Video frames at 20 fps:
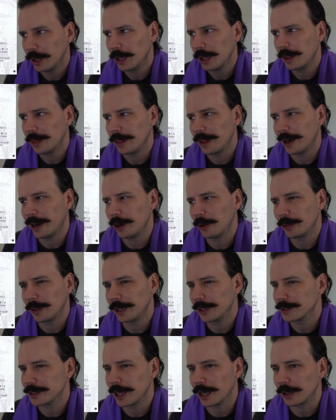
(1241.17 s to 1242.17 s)
that I don't think
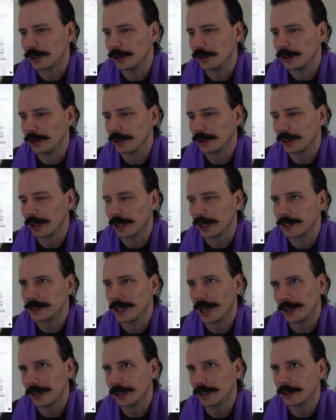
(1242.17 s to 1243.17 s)
is that good. Like
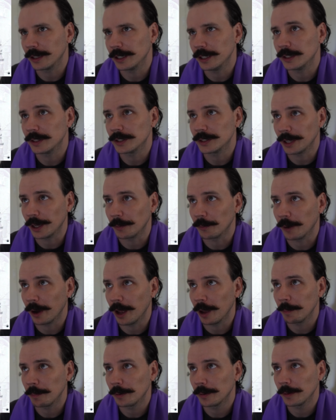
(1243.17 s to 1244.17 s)
technically sit
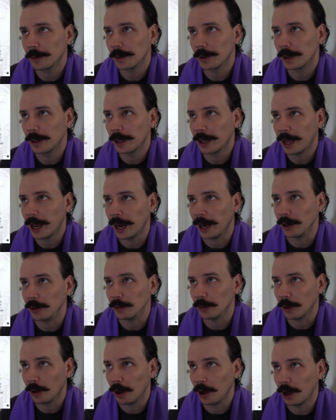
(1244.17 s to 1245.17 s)
rep and
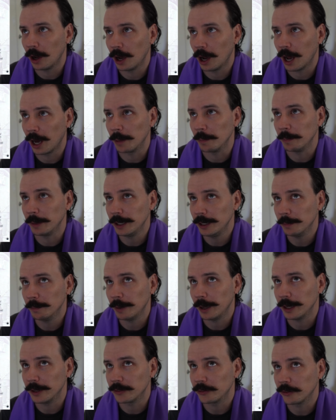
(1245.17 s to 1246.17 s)
on a medium
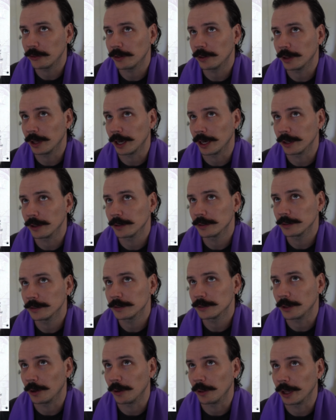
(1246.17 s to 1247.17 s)
base, like
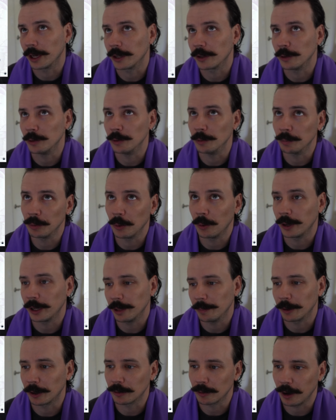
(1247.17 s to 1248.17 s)
so like you deploy
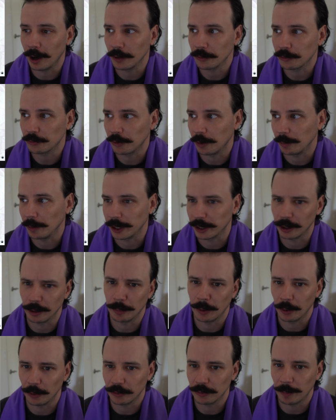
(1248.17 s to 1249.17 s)
him across from like your
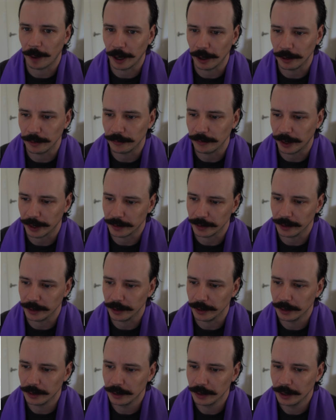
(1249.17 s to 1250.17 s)
opponent's spider
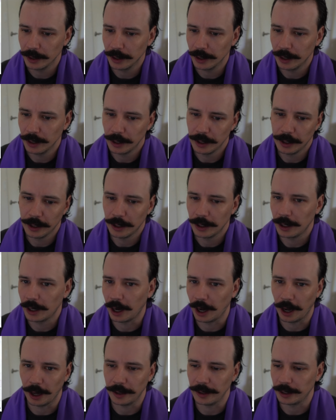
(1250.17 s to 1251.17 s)
infected.
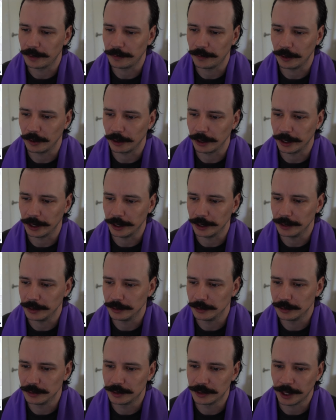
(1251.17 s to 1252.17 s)
Nick Fury
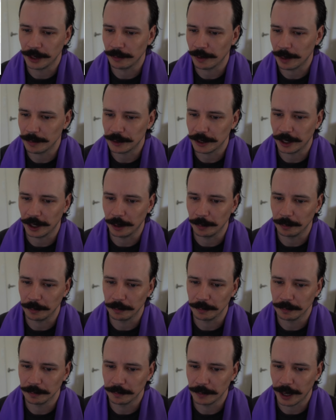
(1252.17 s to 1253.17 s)
sit reps
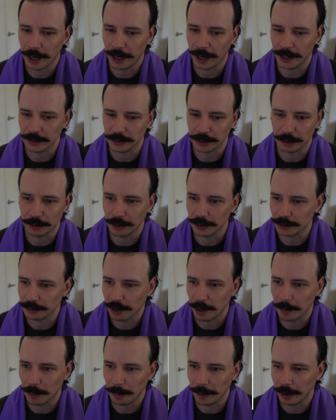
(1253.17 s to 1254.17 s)
him and has the grunts
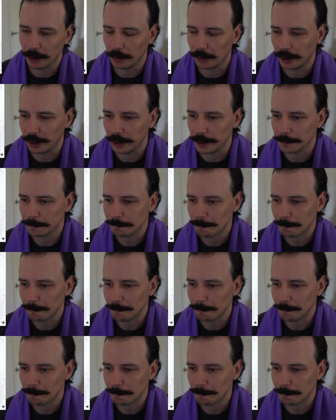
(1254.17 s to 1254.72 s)
grab the middle one.